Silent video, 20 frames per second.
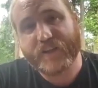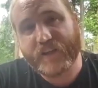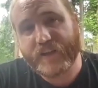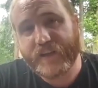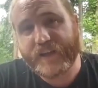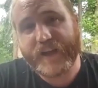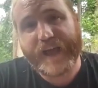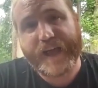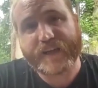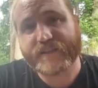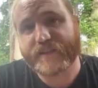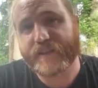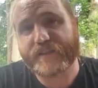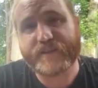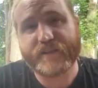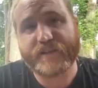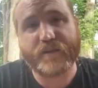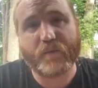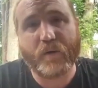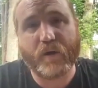They need access
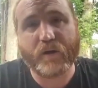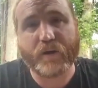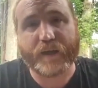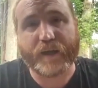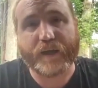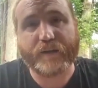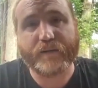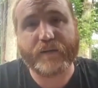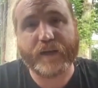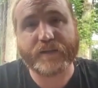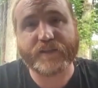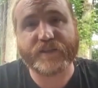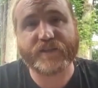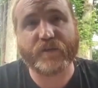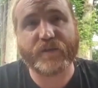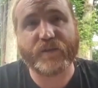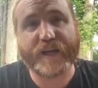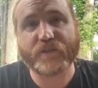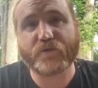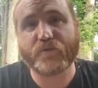to the market. And so
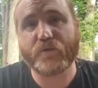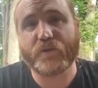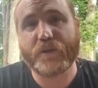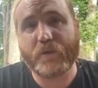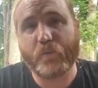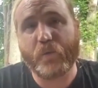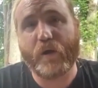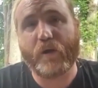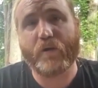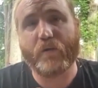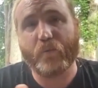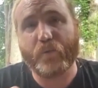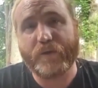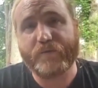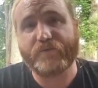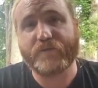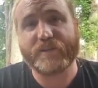that's really where we've